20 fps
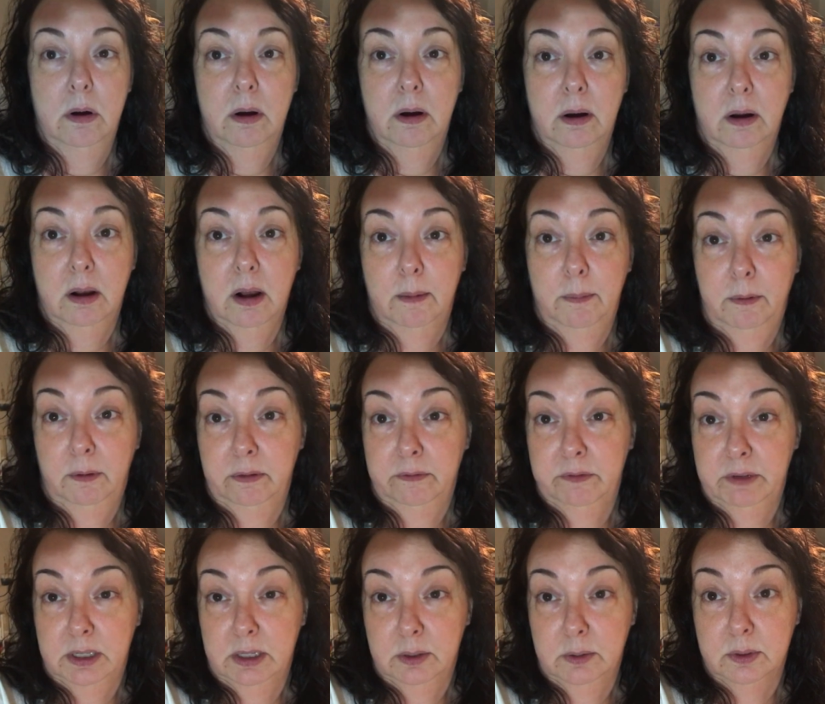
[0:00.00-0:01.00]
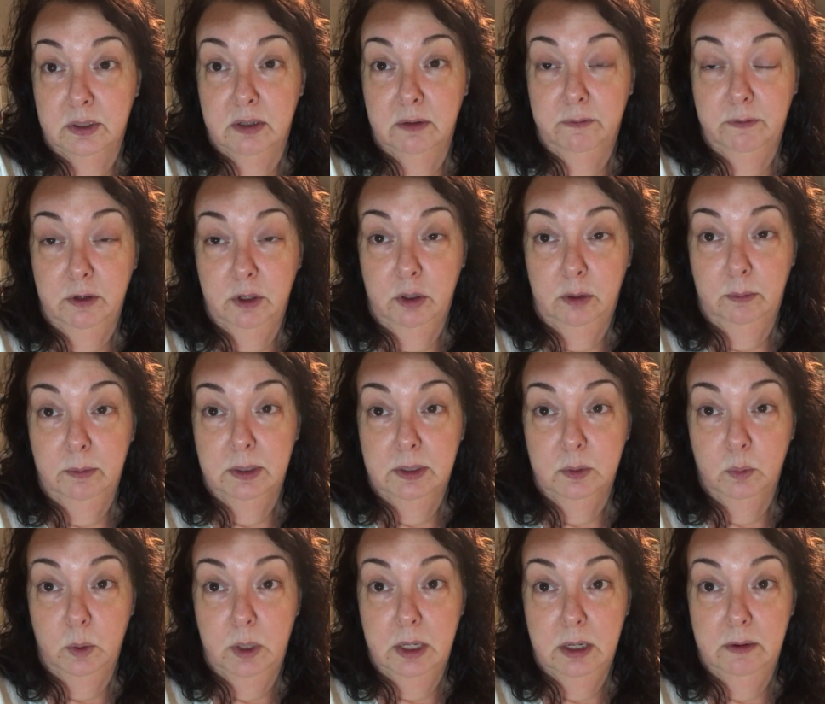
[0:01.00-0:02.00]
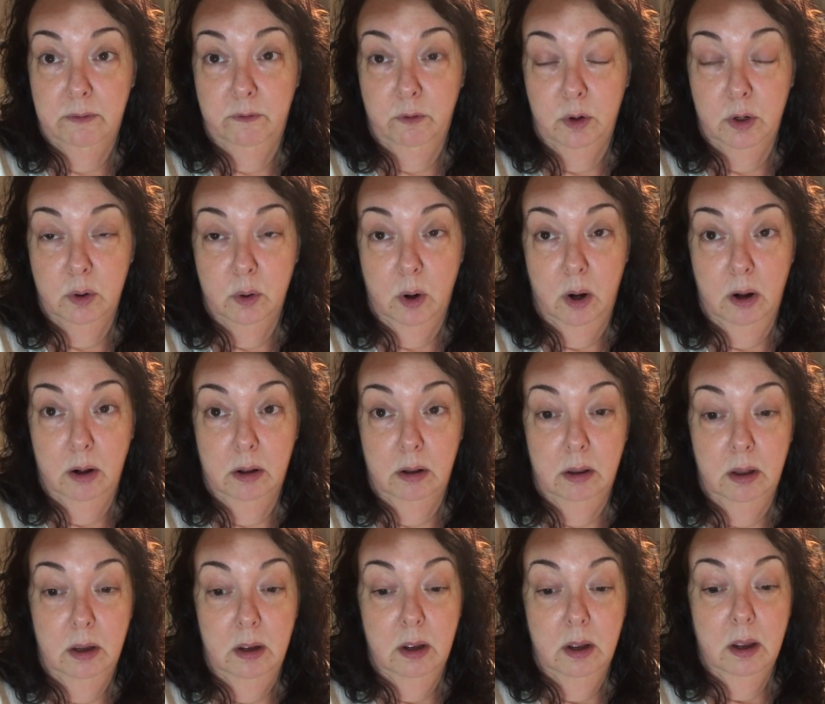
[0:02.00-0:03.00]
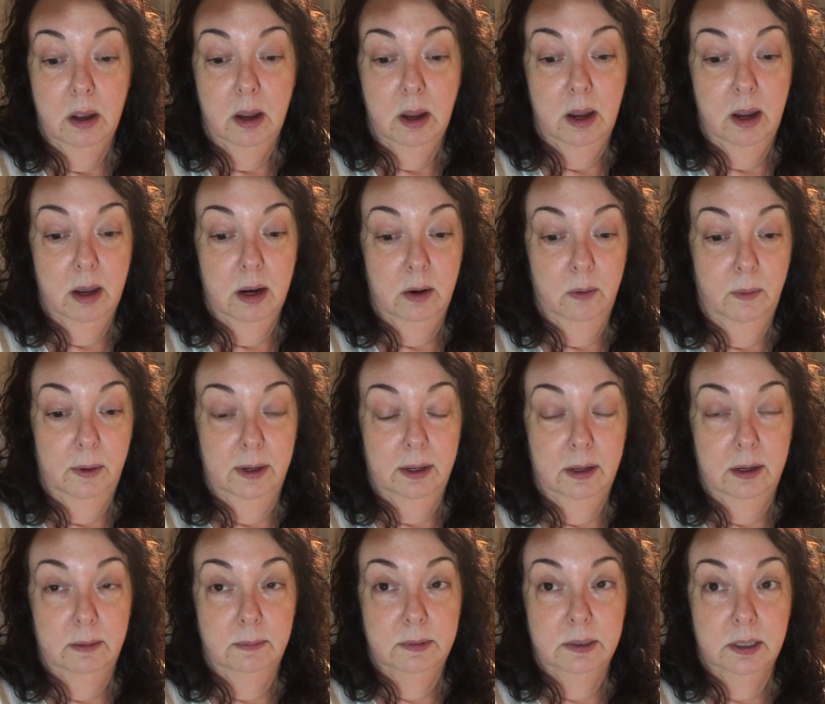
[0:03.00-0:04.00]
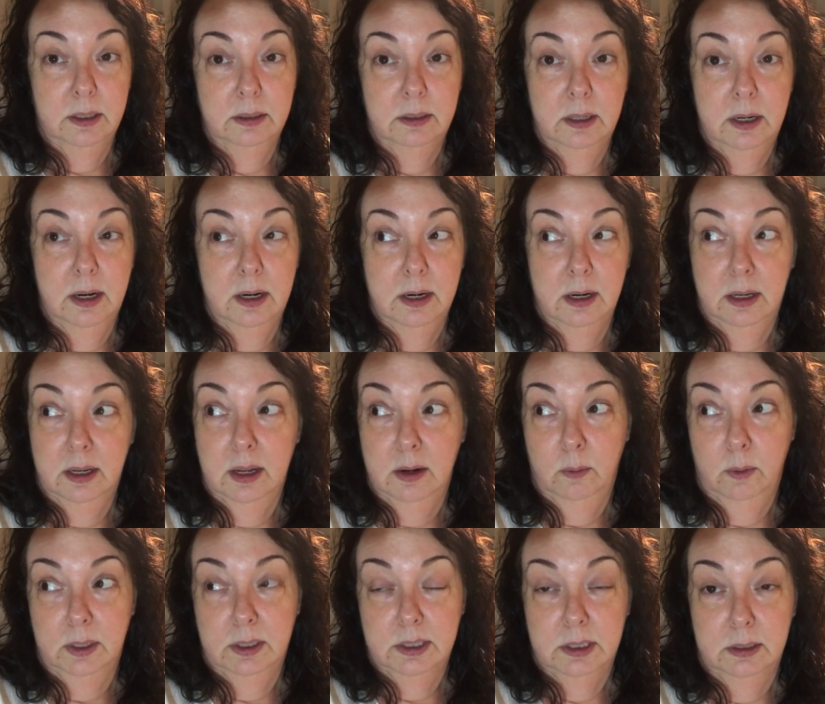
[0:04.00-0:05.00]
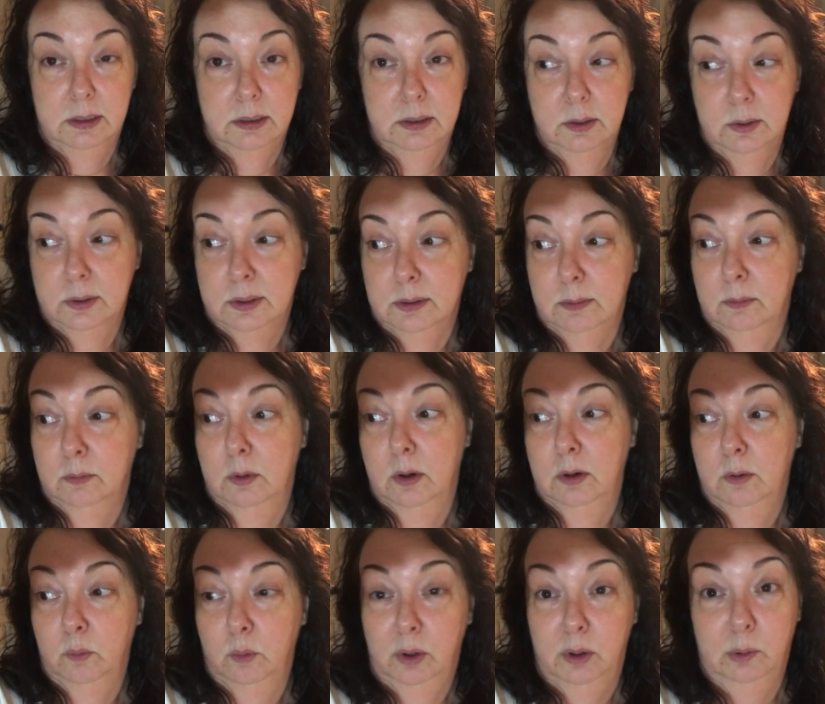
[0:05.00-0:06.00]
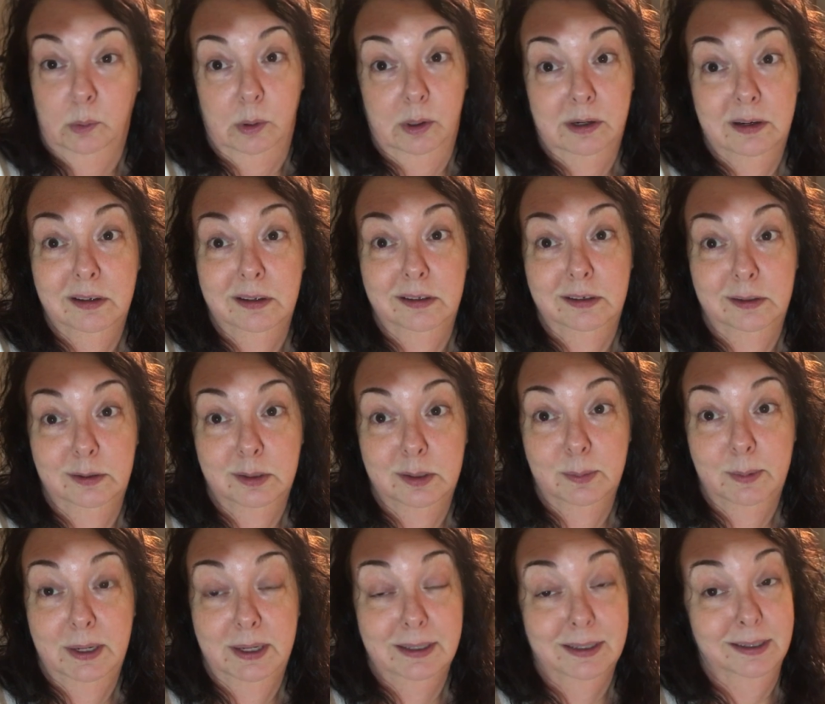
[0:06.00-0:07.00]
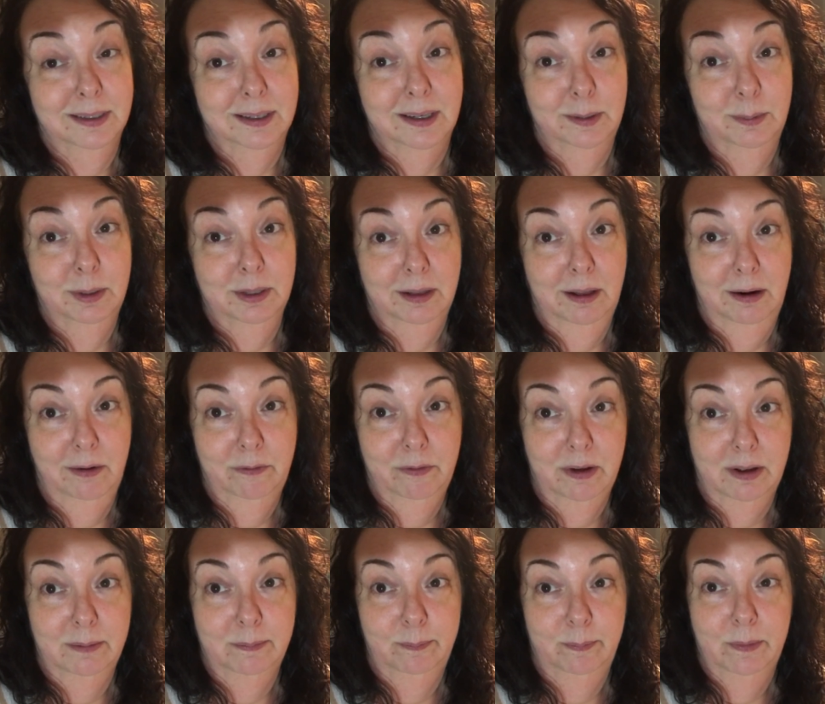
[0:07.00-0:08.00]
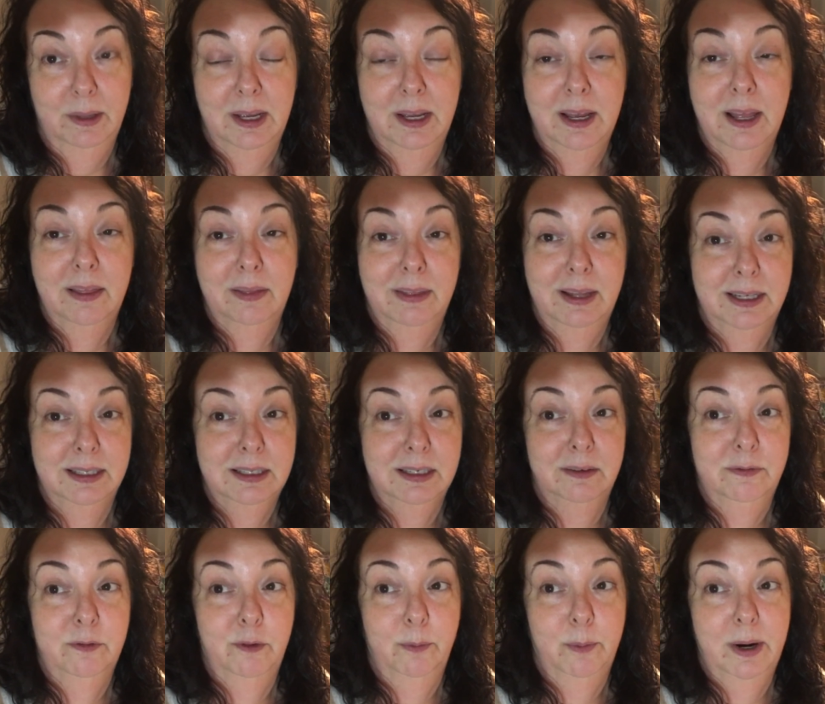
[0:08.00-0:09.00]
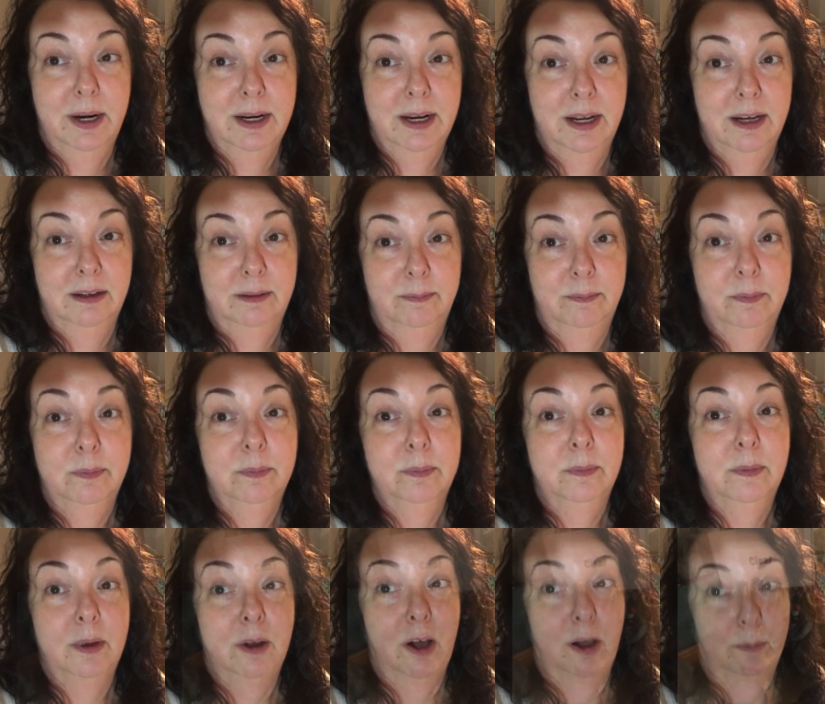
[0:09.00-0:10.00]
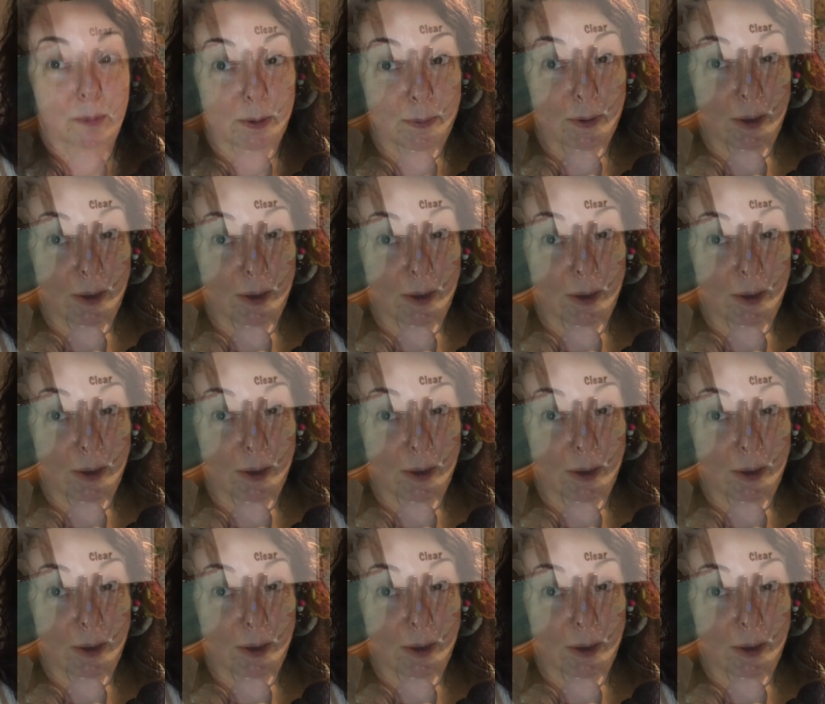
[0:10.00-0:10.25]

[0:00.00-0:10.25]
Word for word: a couple of videos to film this week for you all, and I want to get them done, and I can't wait to do some real work in the new space. It's going to be a lot of fun. That's it for right now. I'll be